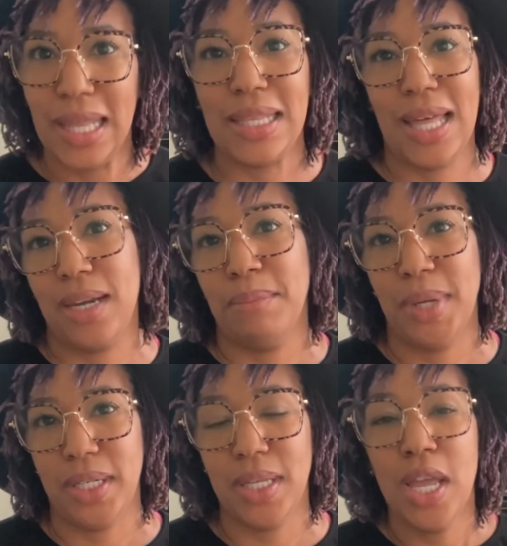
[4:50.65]
a lot of
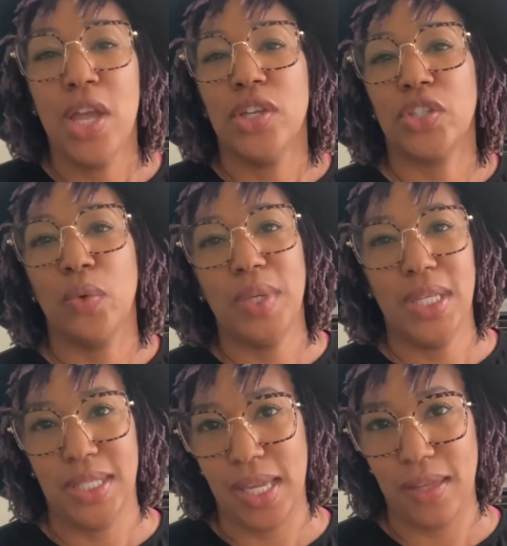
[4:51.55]
money, so we
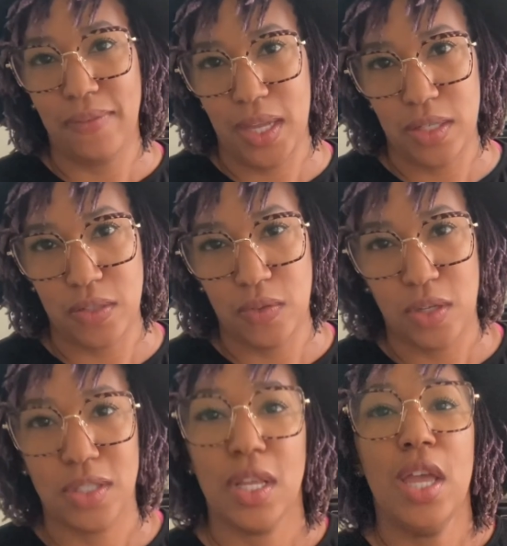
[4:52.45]
didn't take advantage of
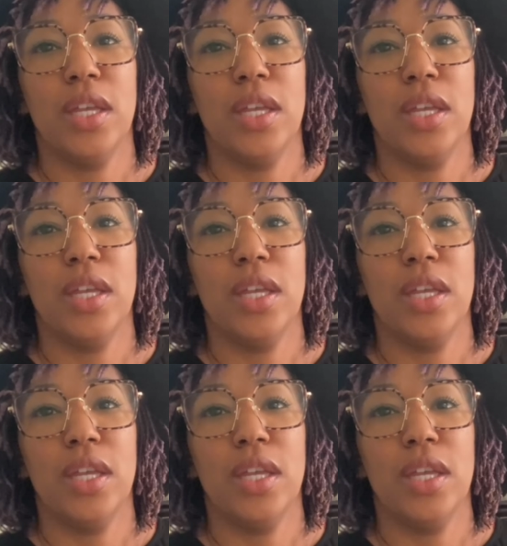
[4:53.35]
those.